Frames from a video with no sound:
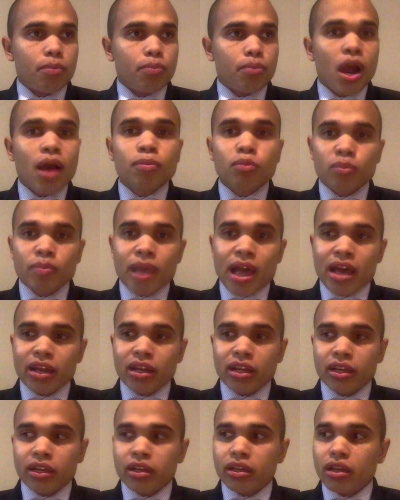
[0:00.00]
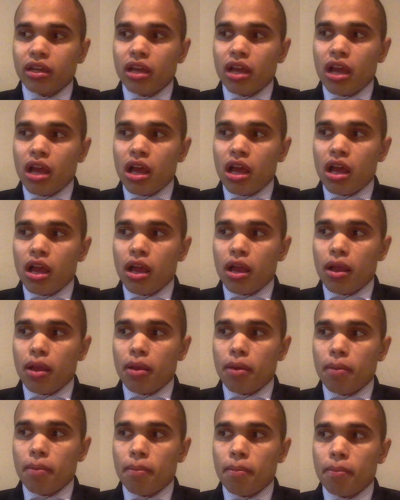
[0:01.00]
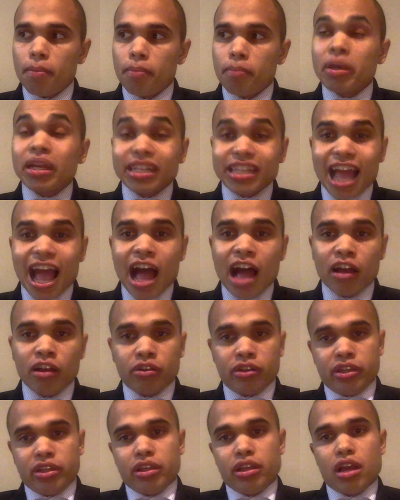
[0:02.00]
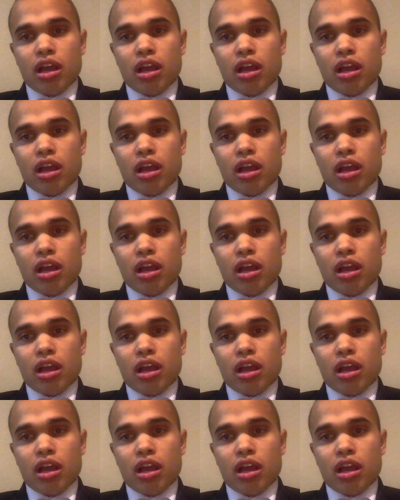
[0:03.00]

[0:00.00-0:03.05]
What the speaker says: problematic mentality